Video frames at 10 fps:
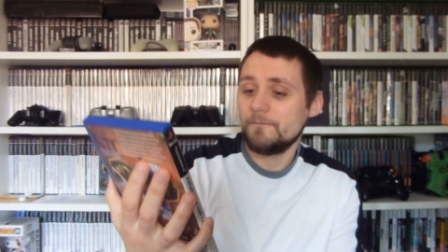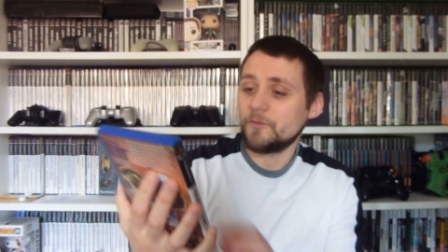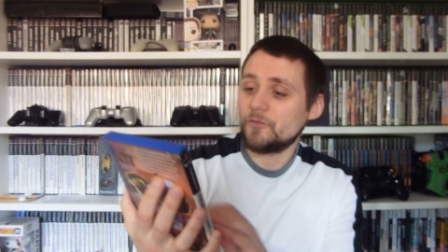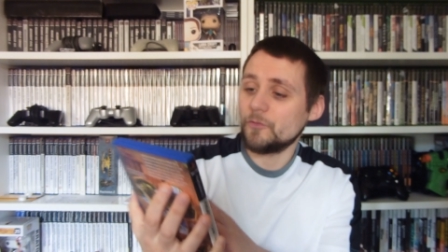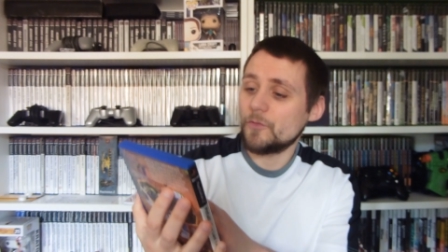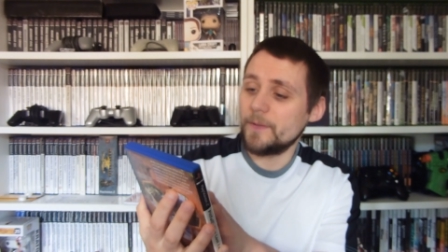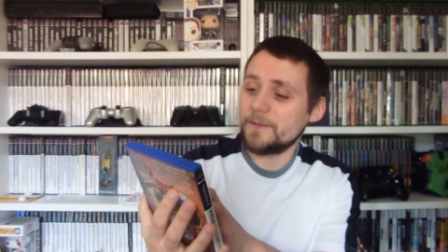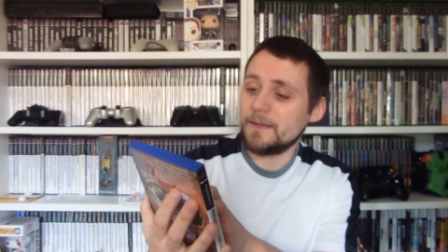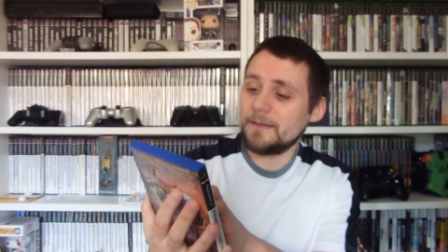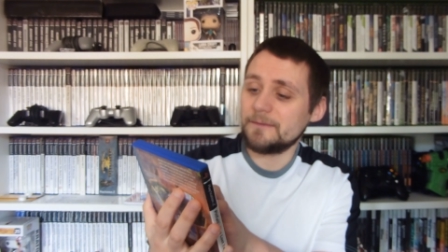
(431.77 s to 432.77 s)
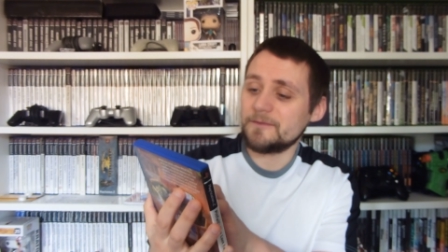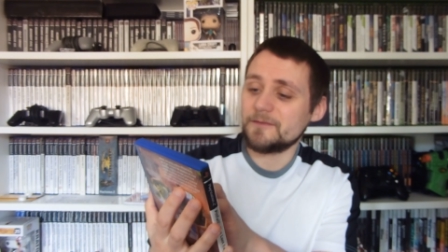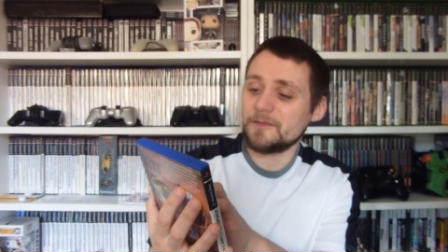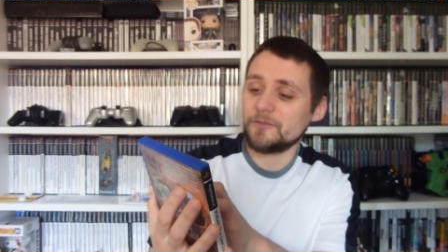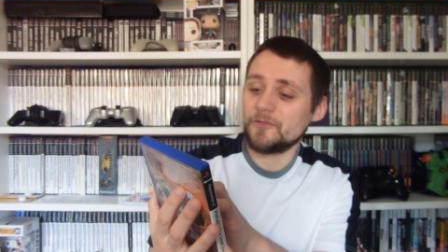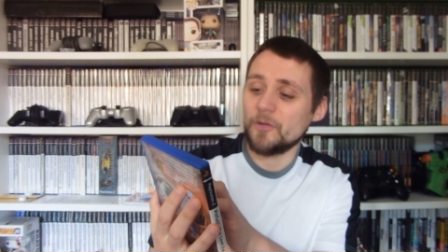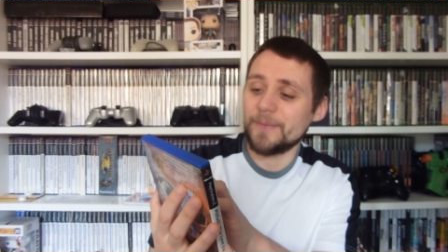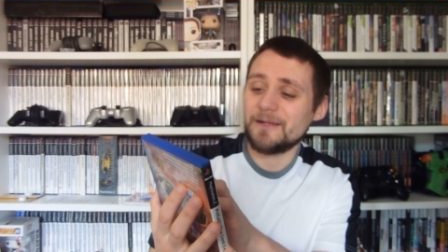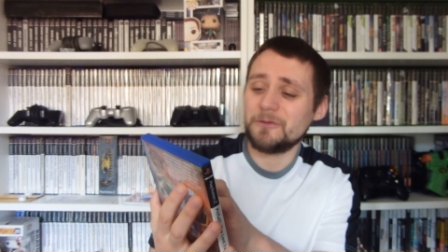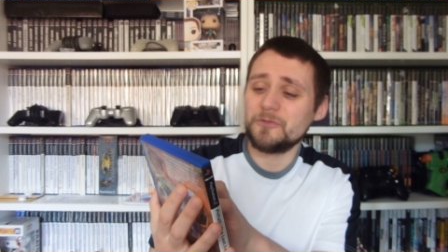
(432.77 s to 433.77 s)
for two quid, and as it says on top,
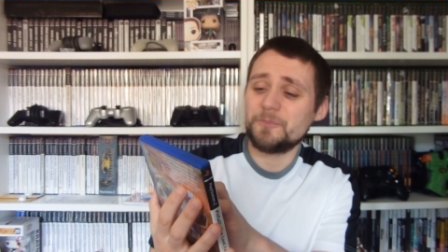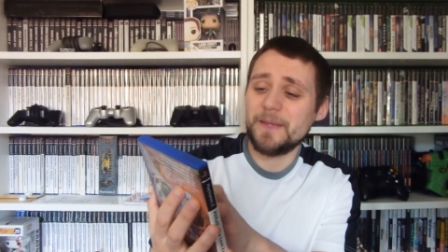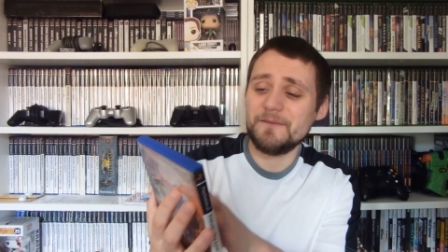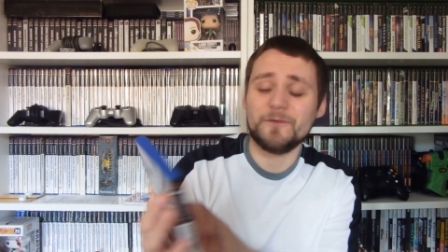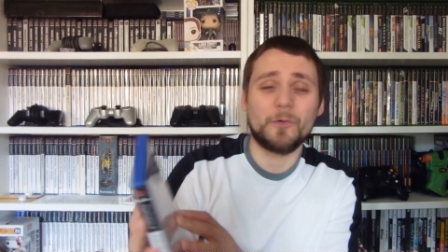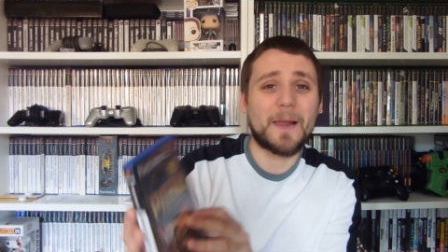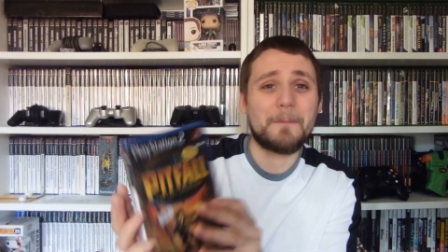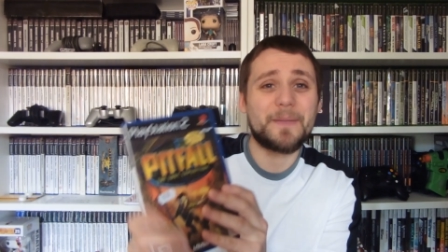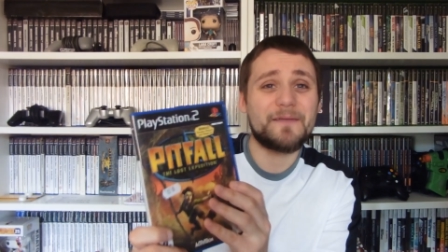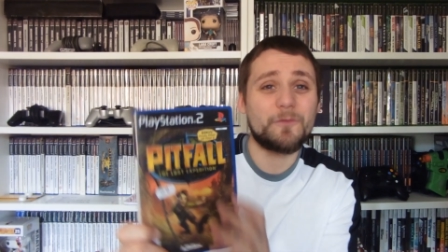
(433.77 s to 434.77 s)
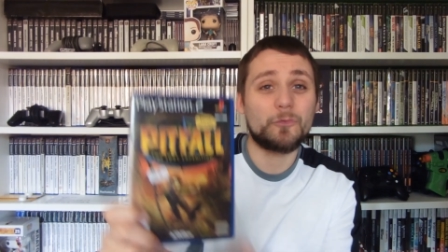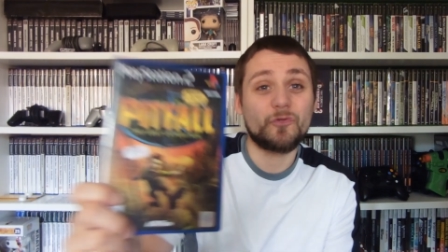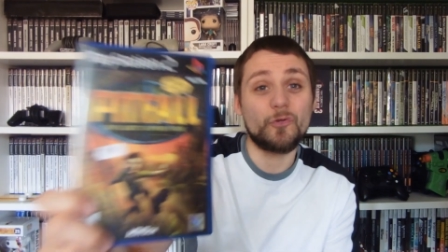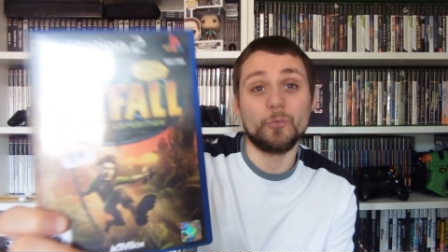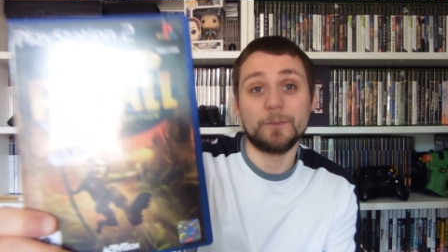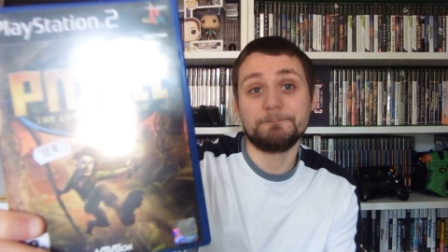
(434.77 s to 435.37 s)
includes Pitfall and Pitfall 2.